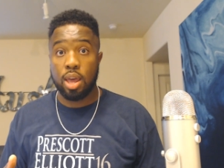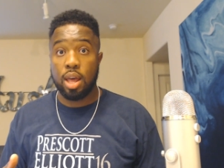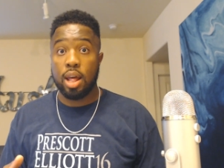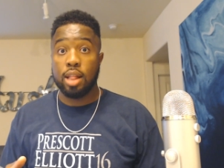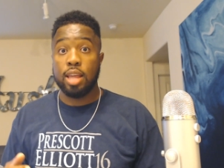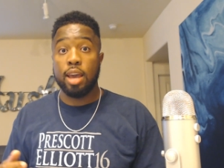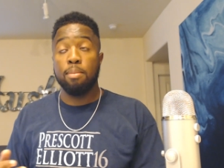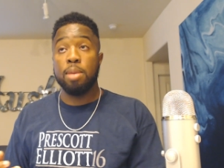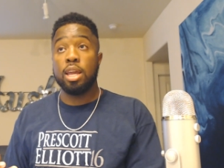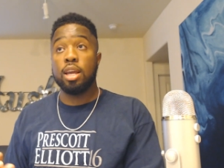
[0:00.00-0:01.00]
they
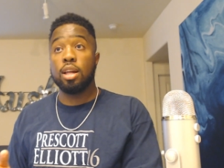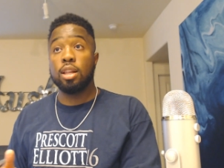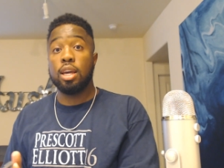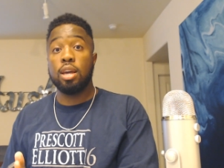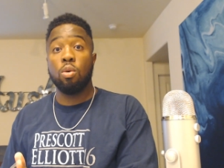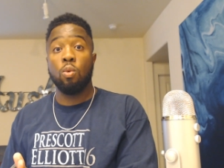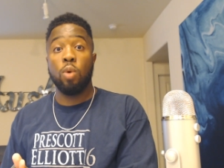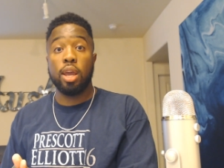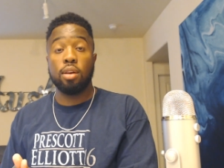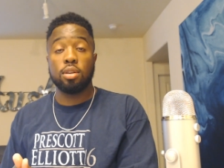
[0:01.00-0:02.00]
immediately
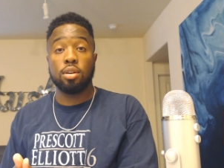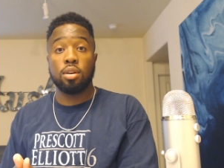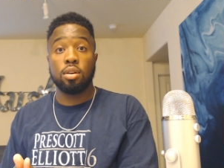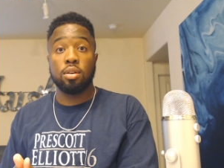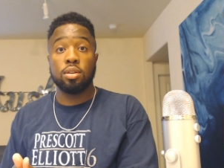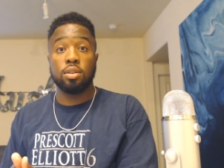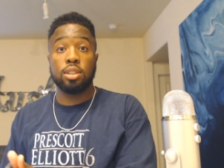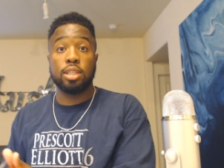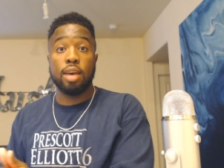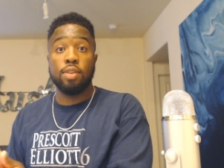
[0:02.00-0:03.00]
went
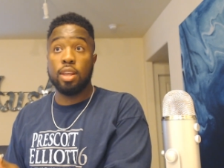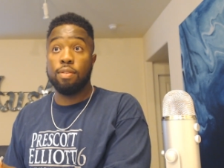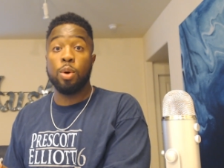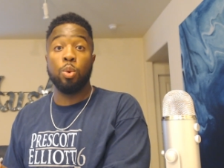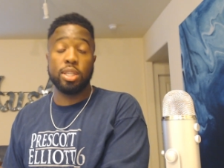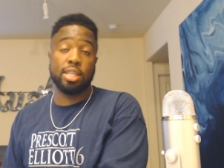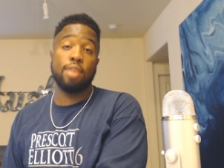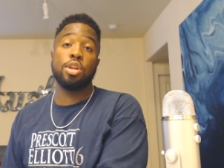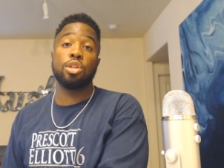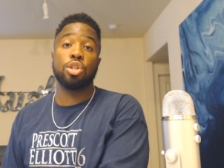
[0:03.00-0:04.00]

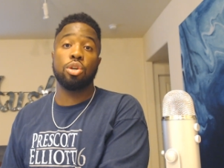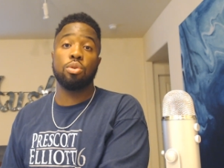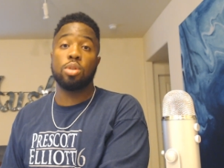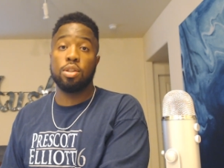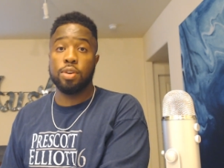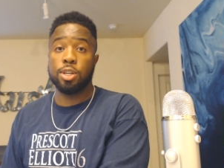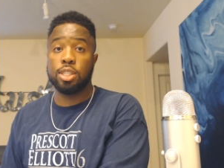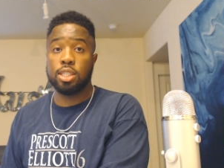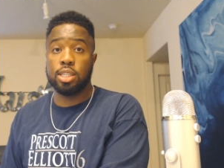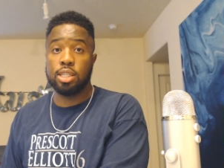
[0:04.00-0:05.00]
7-2 to finish the
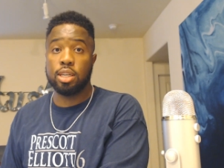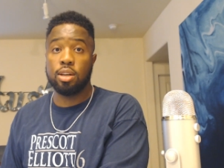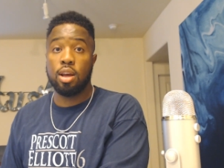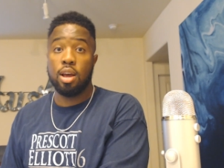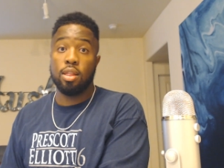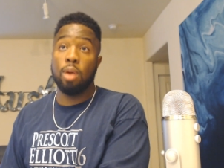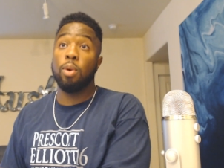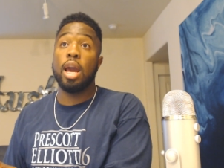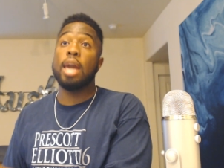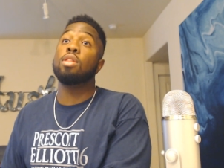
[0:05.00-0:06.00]
season. They
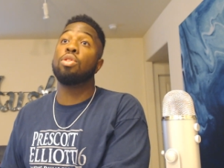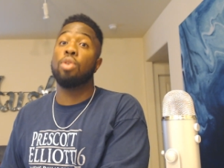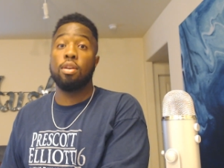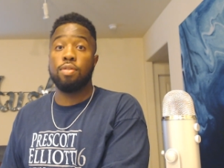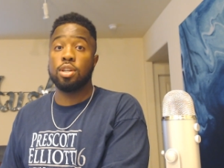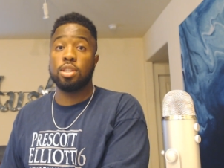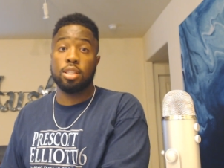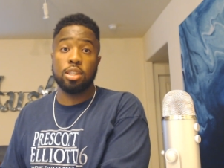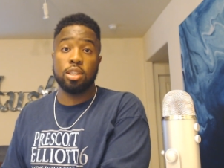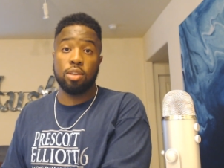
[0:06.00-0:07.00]
went 8-3 to finish the
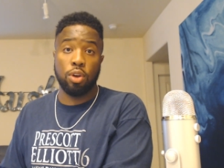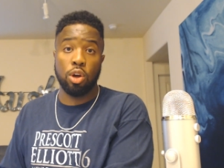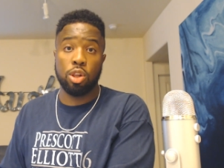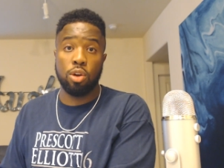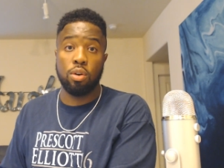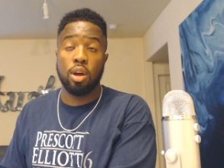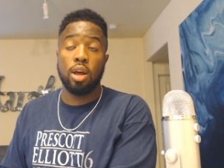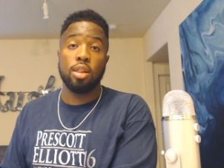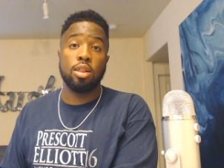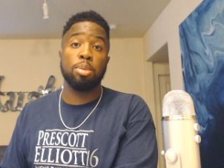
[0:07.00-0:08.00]
season if you include
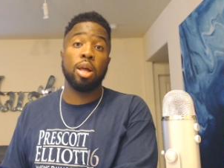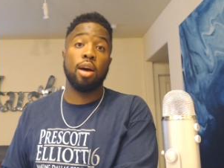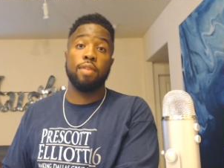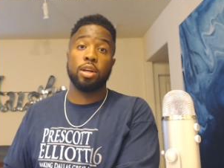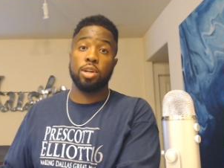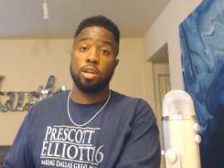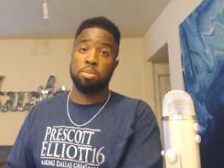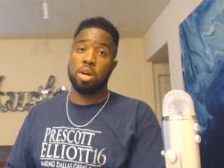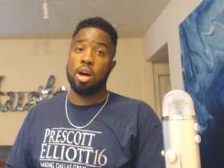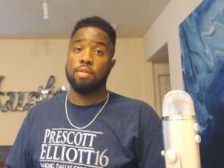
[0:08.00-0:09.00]
the playoff victory and the
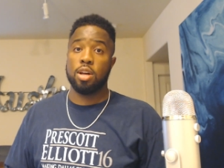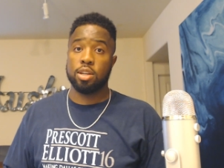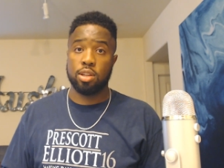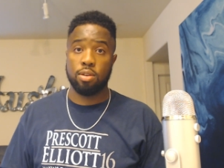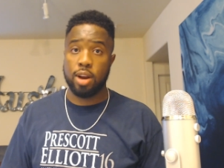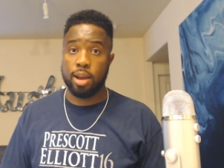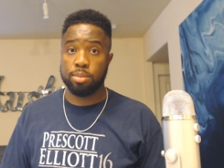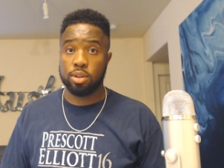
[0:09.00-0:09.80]
playoff loss to the Rams.